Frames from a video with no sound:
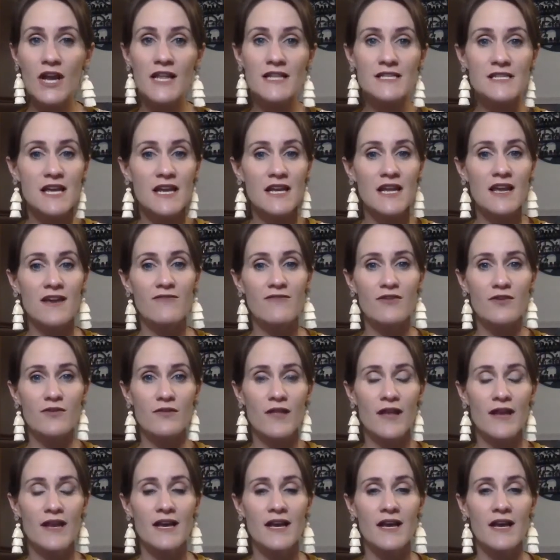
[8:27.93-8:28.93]
It's going to give you
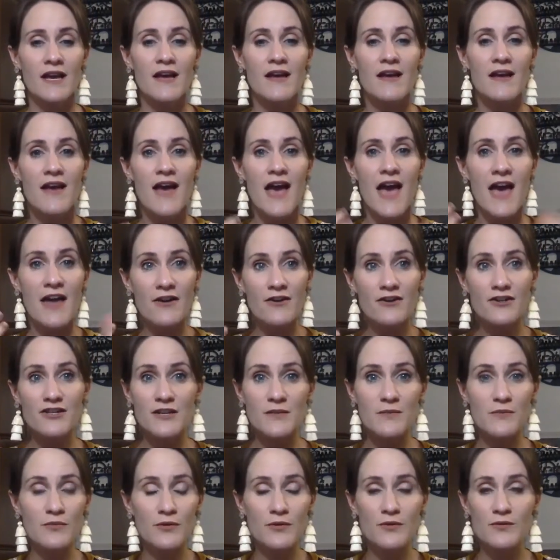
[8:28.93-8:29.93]
like a
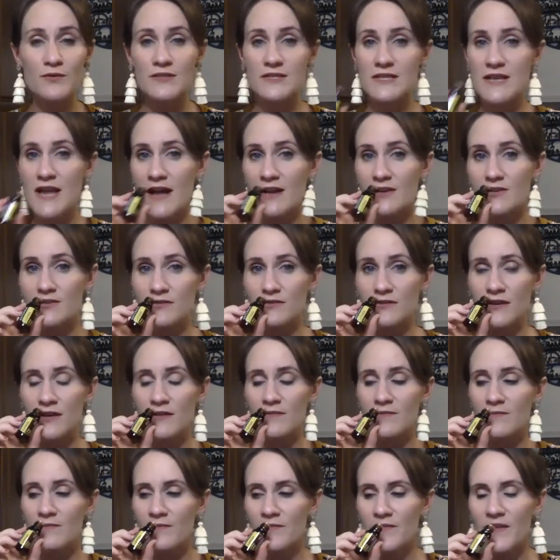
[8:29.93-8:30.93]
energy boost
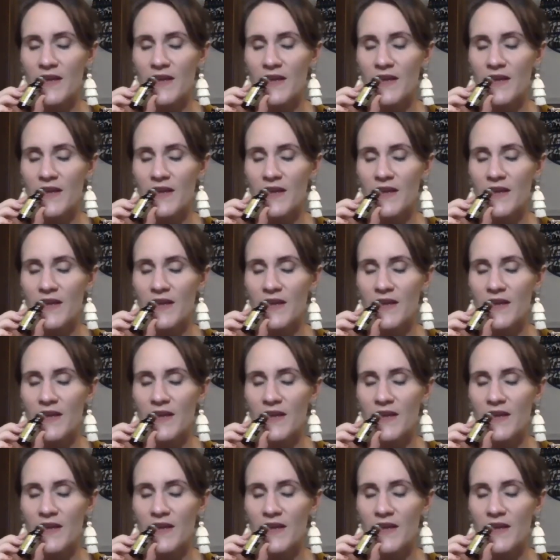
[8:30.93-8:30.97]
naturally.